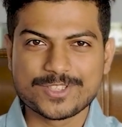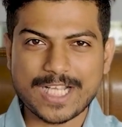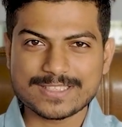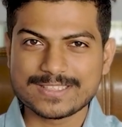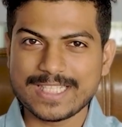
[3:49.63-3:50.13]

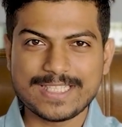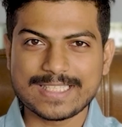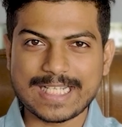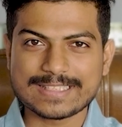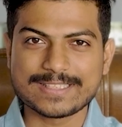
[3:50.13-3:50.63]
just didn't
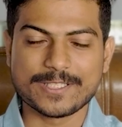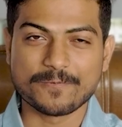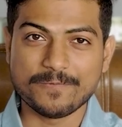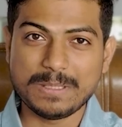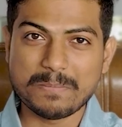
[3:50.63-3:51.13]
test it.
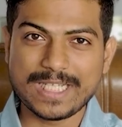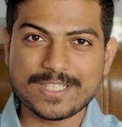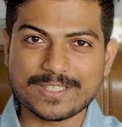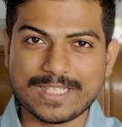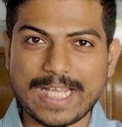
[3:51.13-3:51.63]
We made
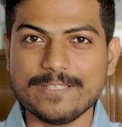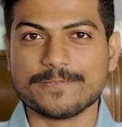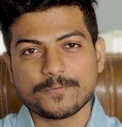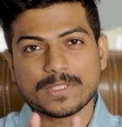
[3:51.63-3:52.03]
it live.